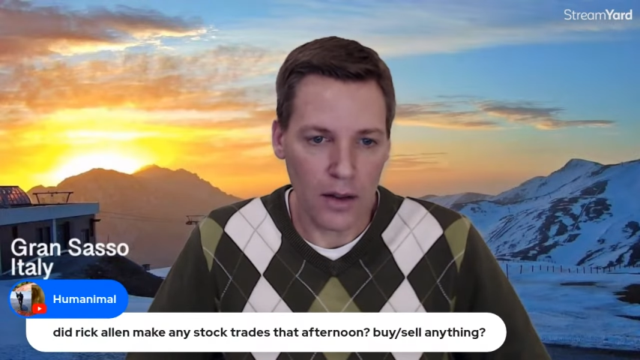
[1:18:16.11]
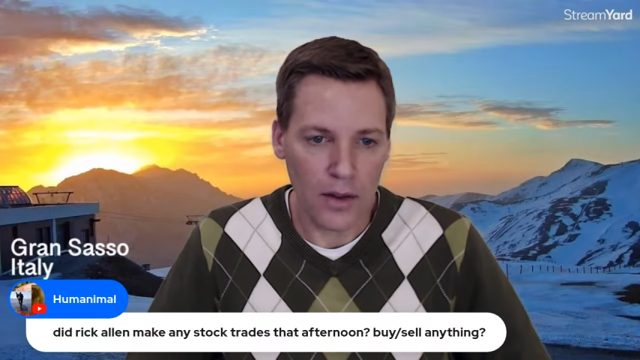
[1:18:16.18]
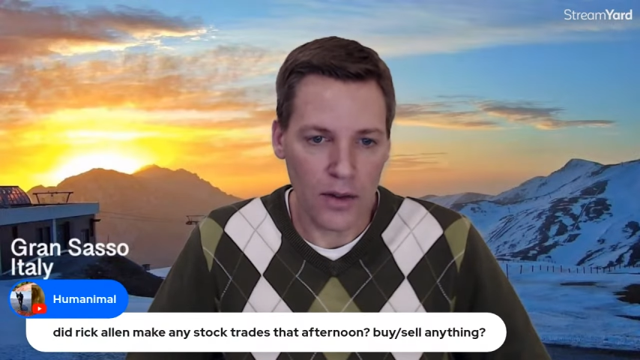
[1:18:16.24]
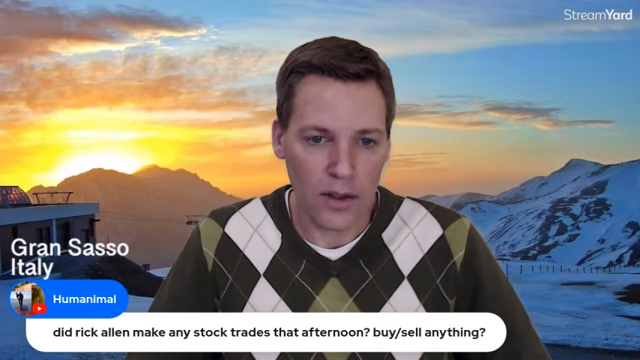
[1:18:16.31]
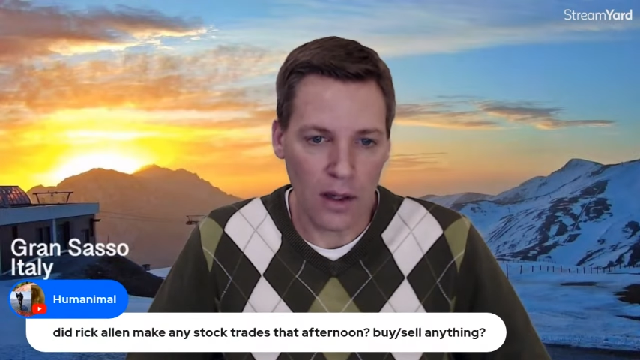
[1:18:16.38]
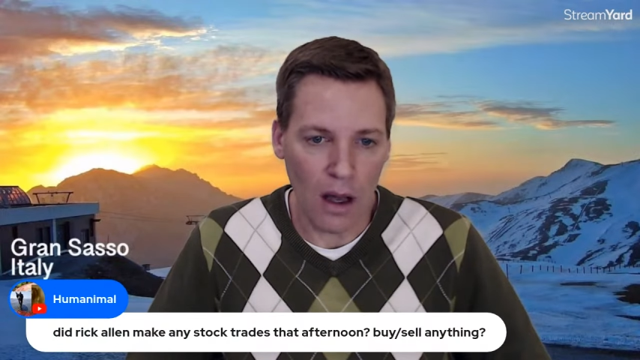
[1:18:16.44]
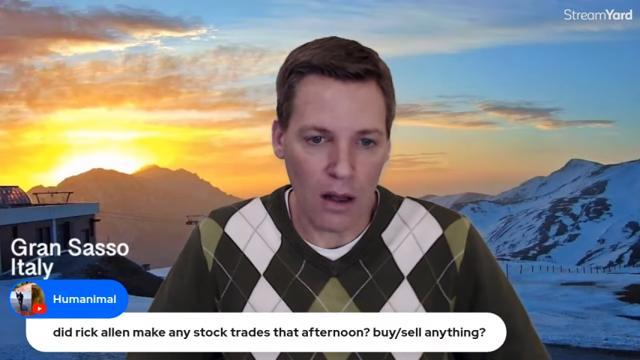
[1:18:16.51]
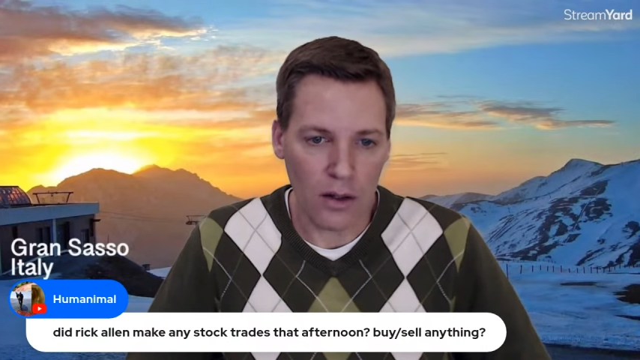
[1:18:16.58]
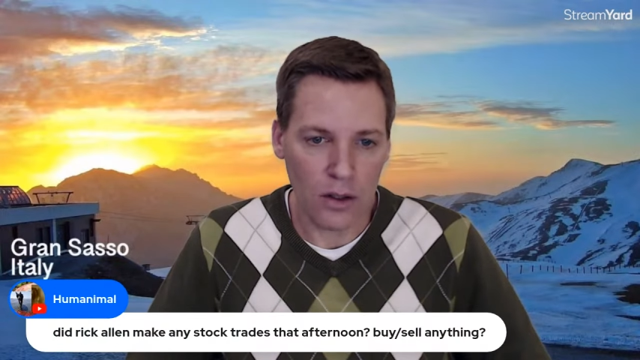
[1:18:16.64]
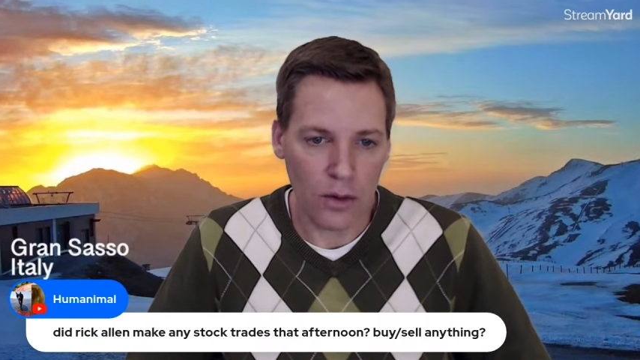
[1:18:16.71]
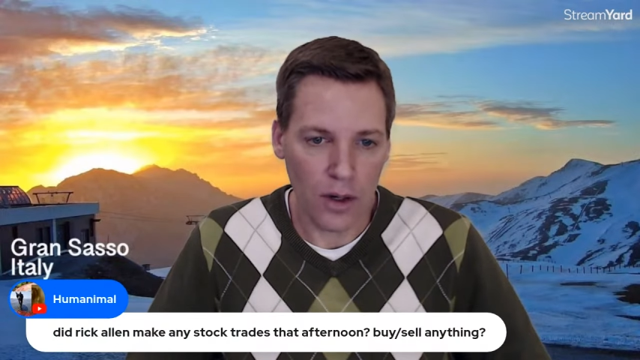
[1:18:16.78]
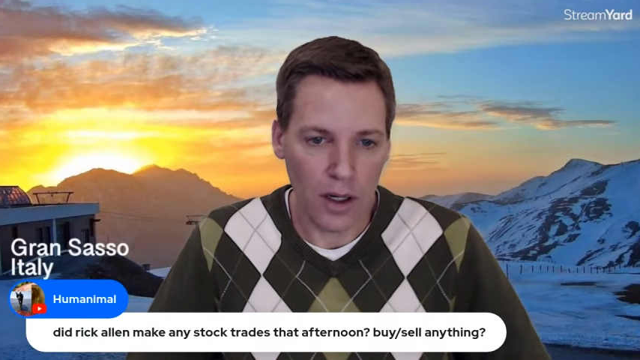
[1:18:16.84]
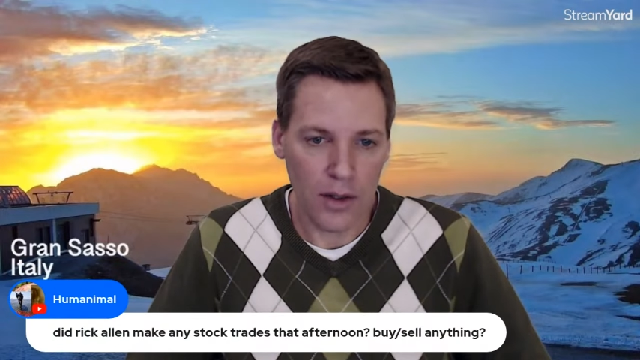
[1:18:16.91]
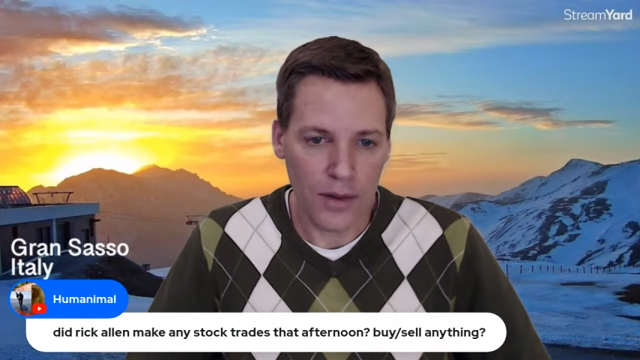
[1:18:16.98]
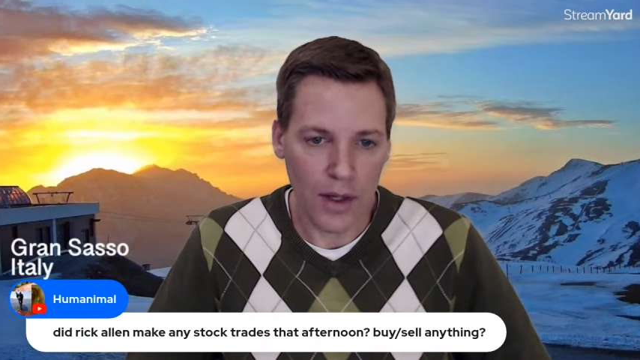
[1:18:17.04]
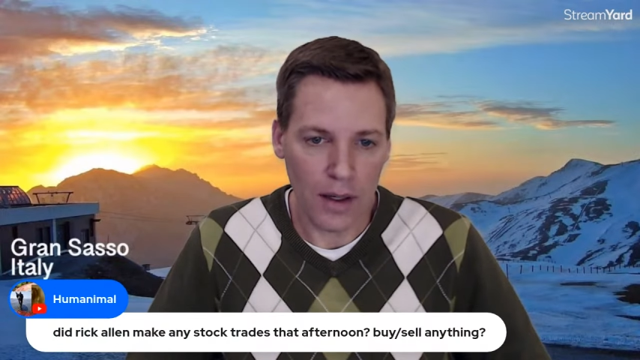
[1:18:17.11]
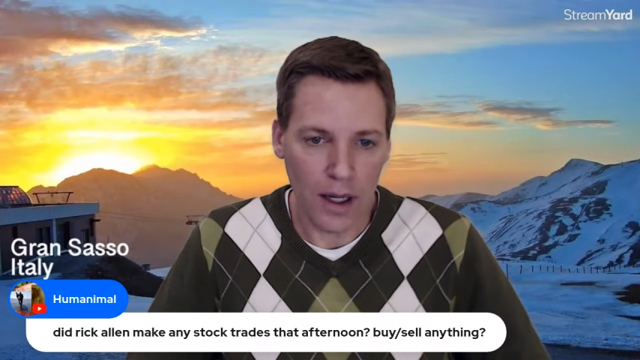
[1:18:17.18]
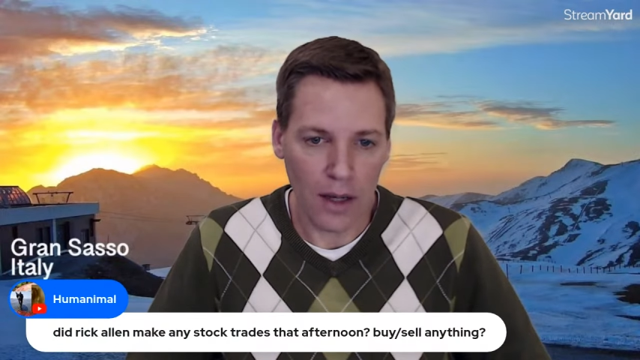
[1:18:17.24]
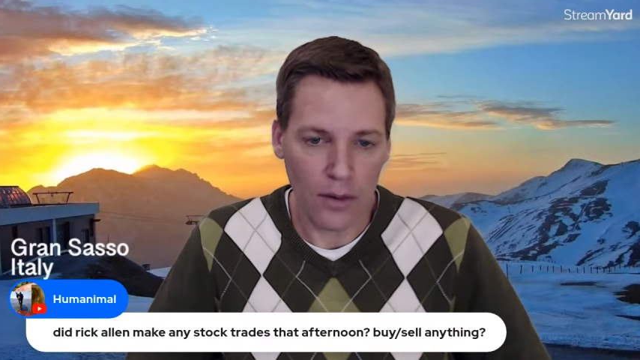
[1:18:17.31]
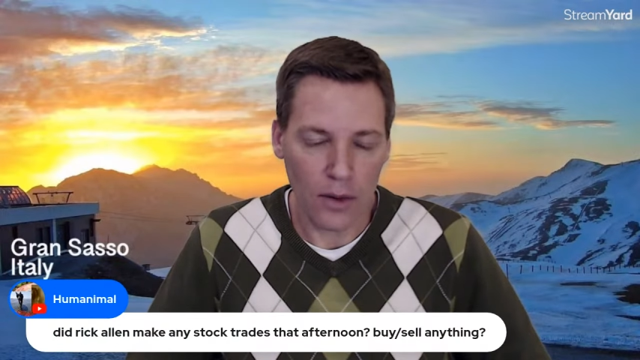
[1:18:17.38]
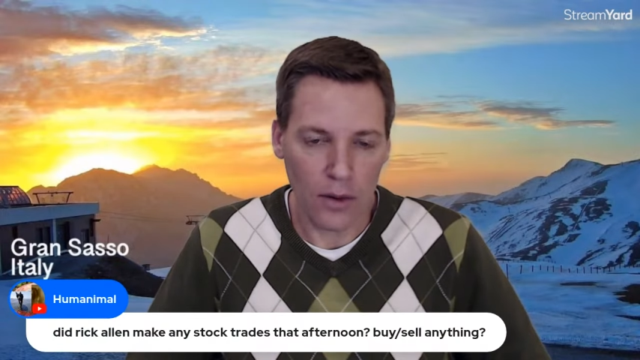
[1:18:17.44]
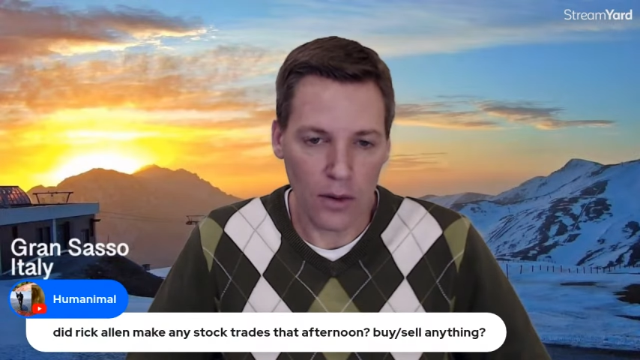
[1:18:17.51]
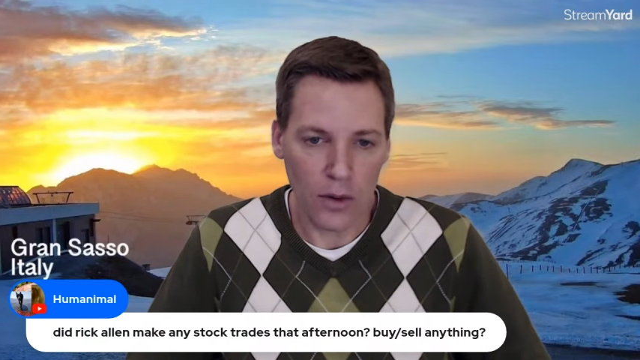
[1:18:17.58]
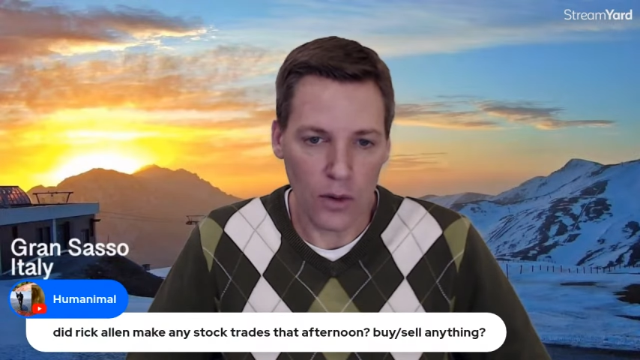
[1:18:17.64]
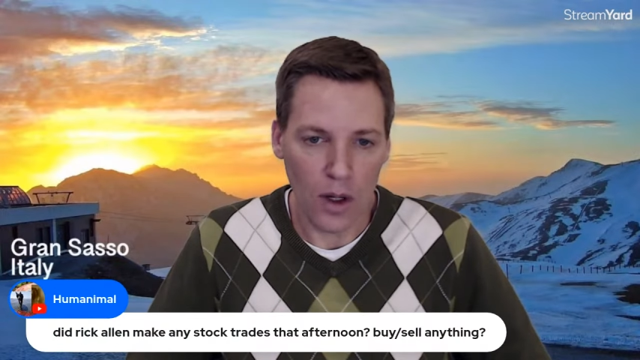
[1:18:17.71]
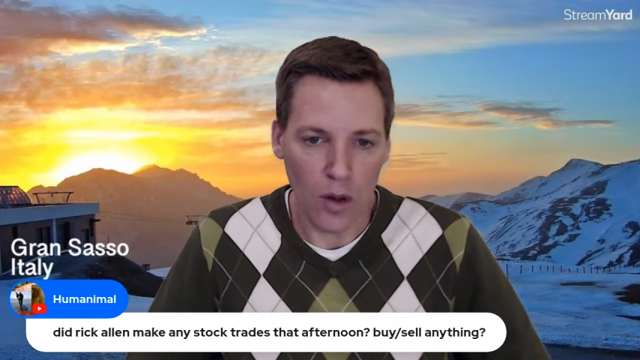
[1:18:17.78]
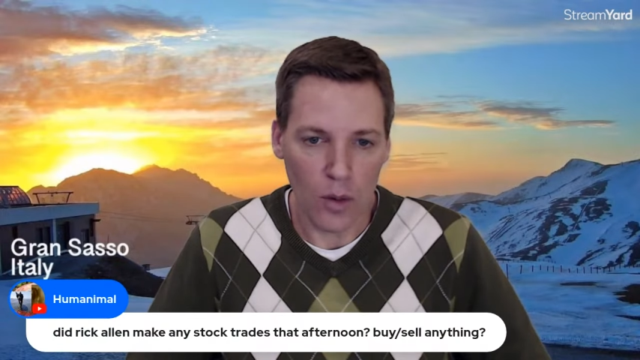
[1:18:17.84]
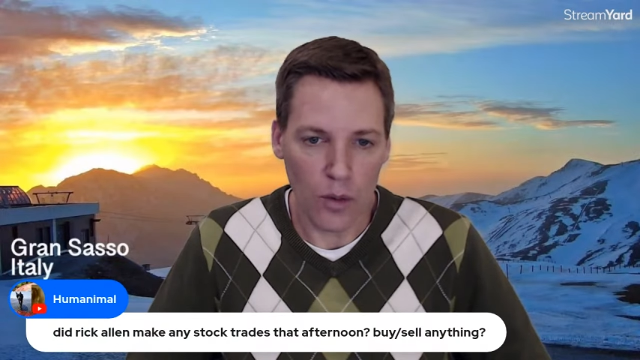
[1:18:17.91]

stock trades that afternoon?